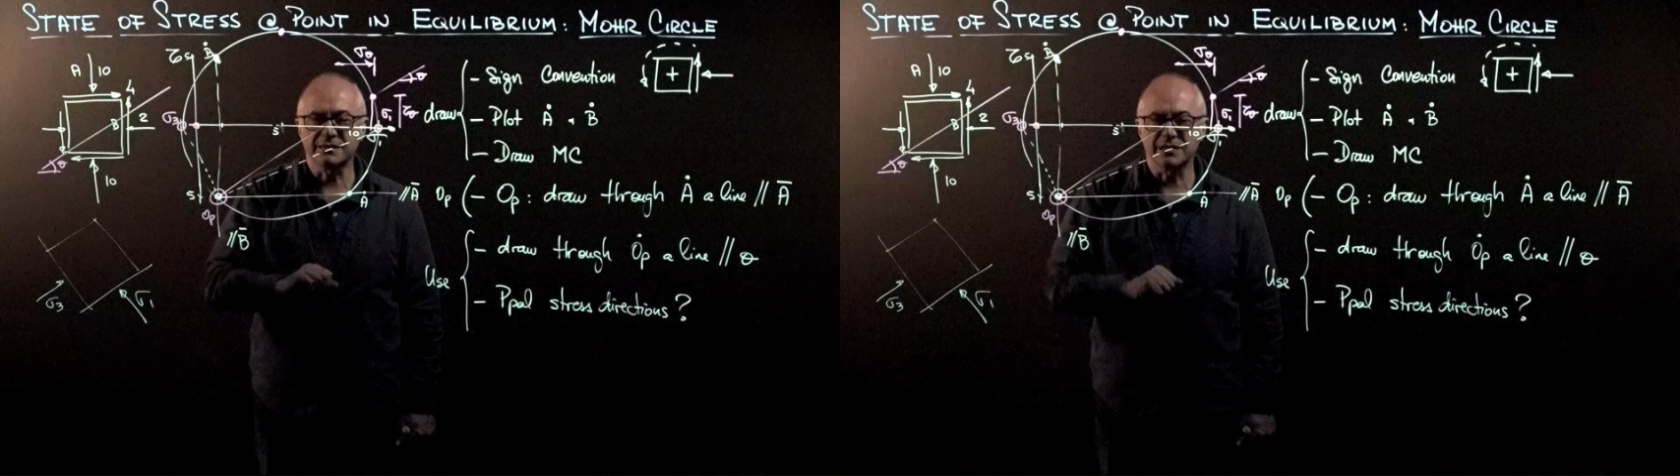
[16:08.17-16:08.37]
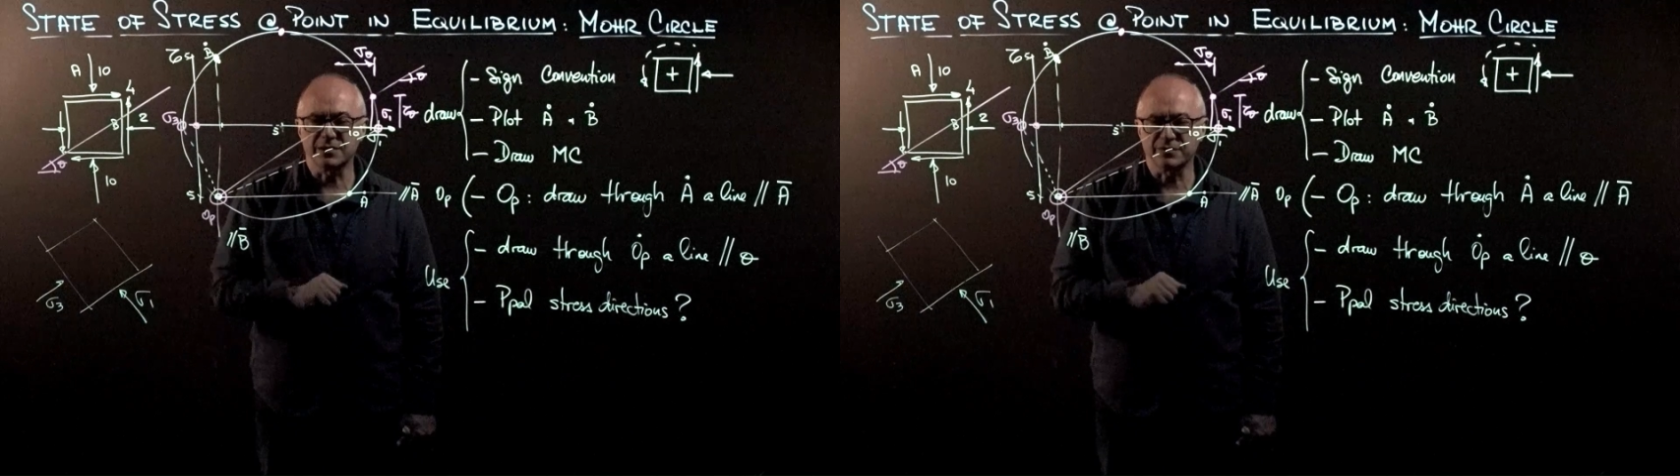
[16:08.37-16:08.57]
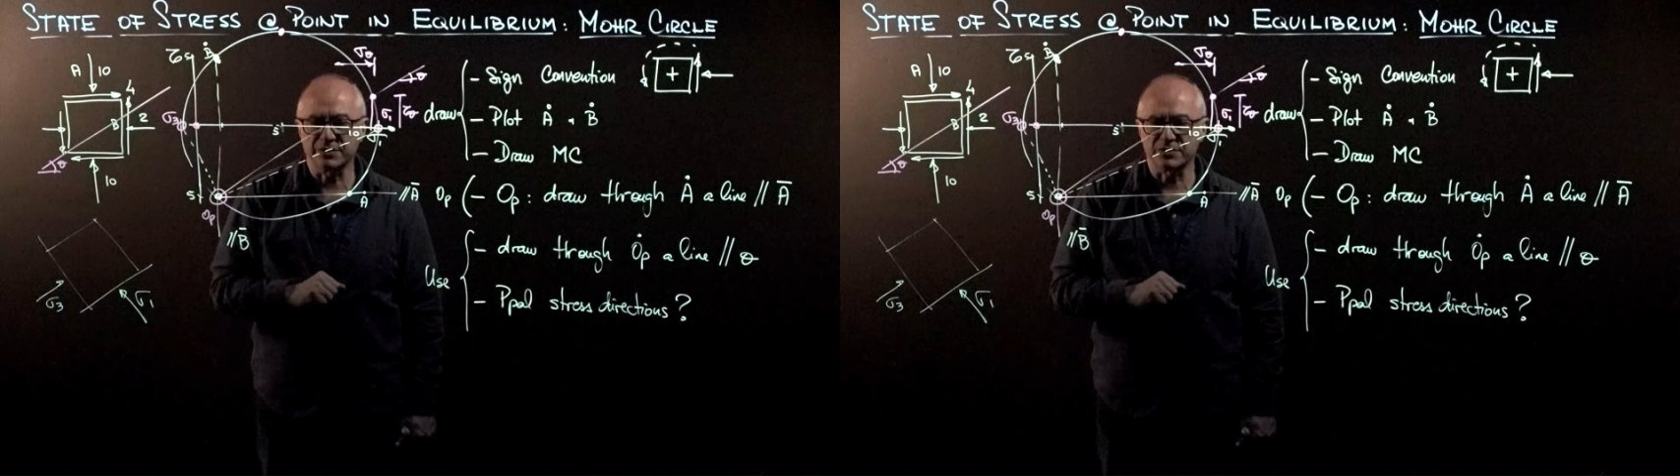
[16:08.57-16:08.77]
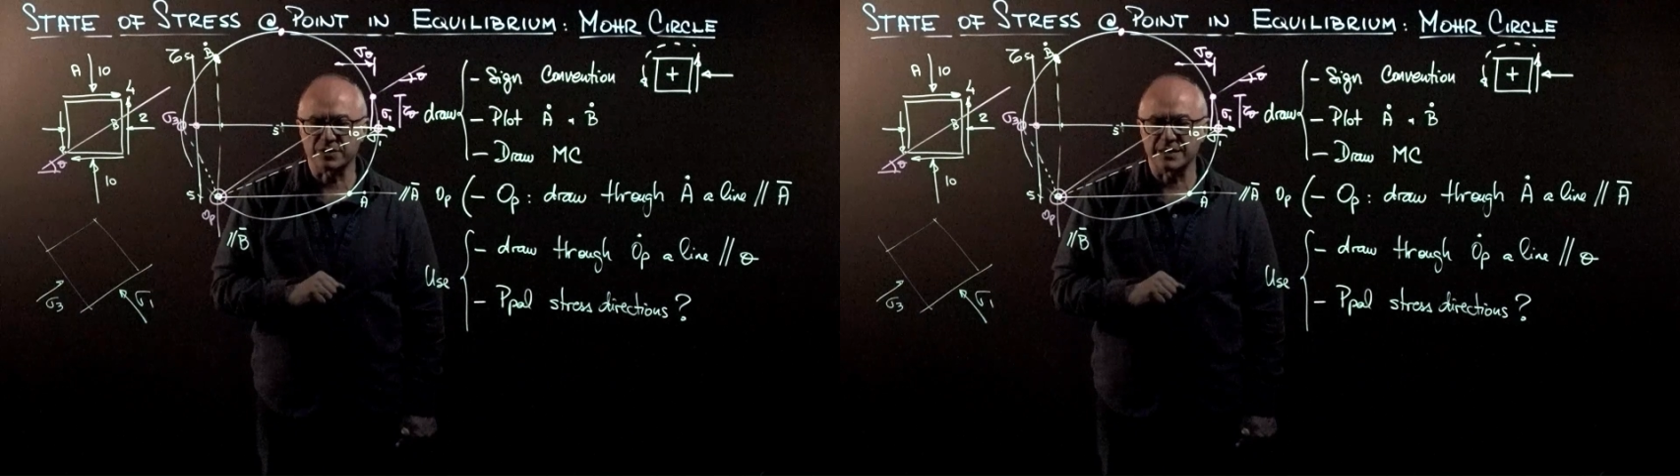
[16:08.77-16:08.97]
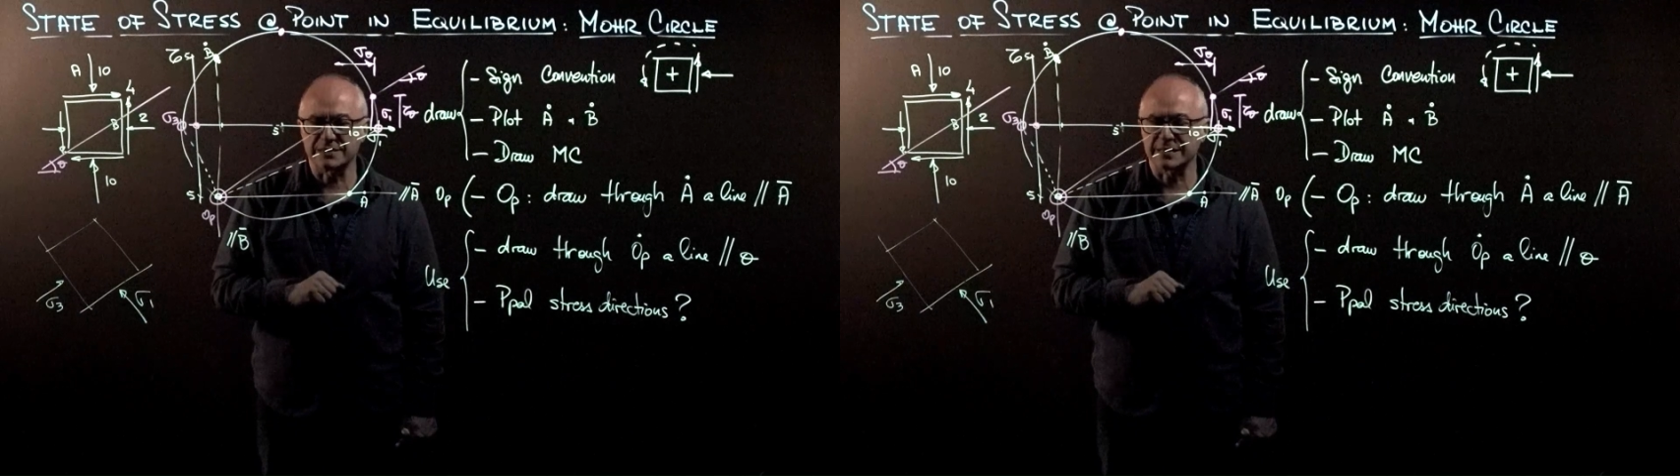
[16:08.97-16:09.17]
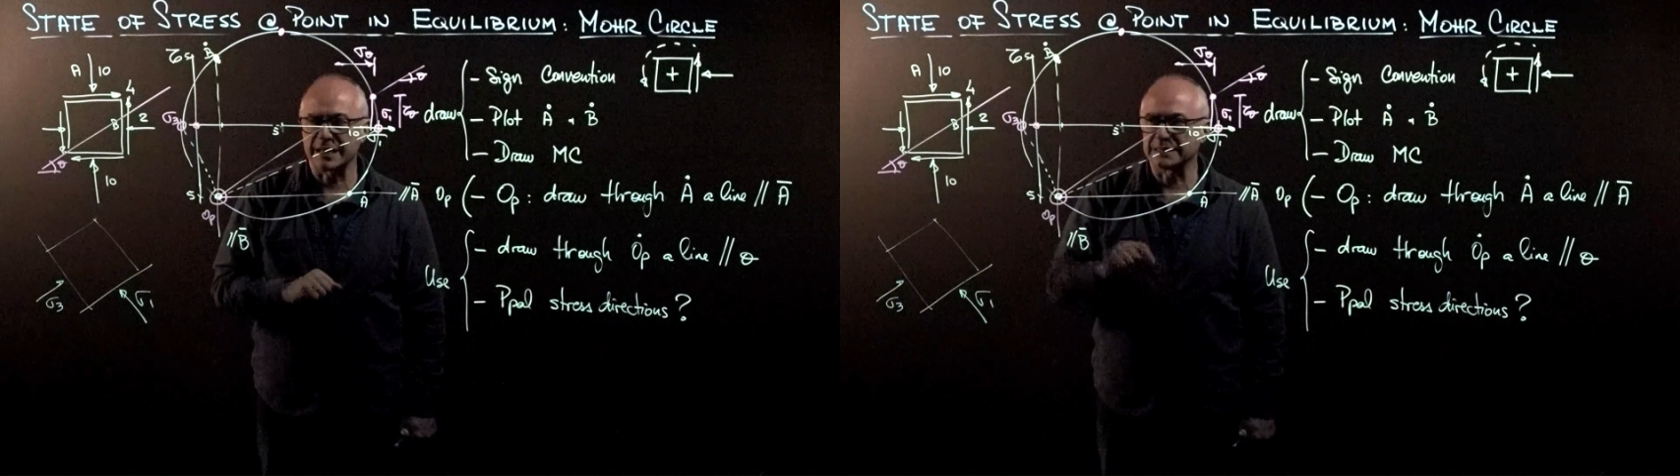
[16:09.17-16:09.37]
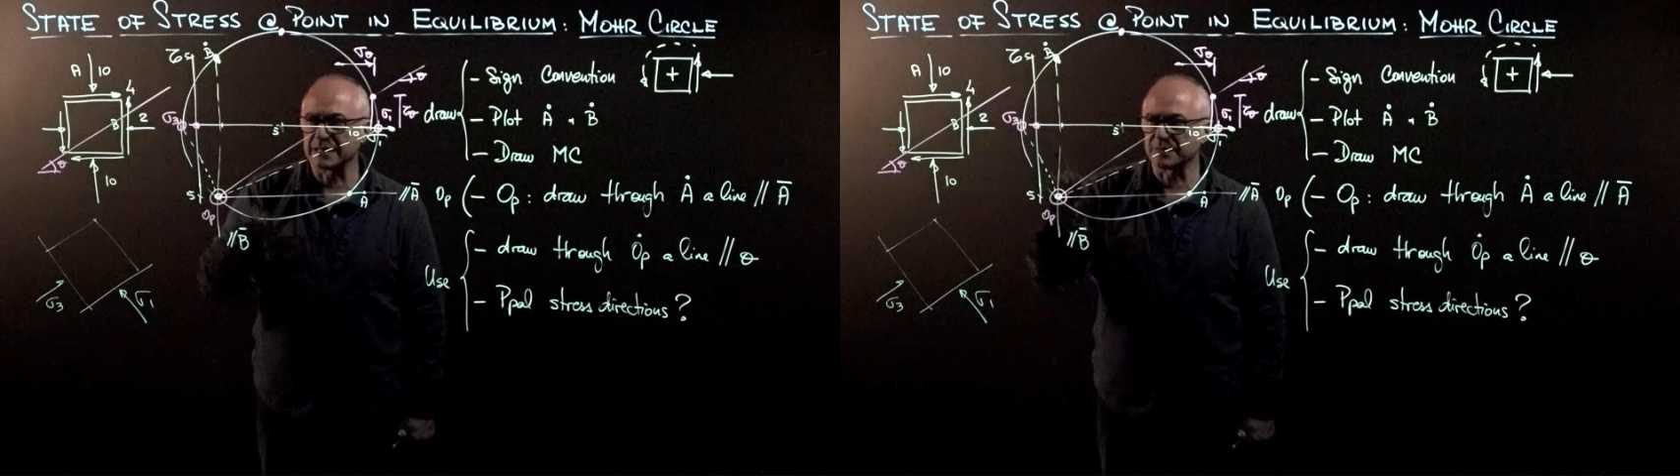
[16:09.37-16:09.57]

of stress at that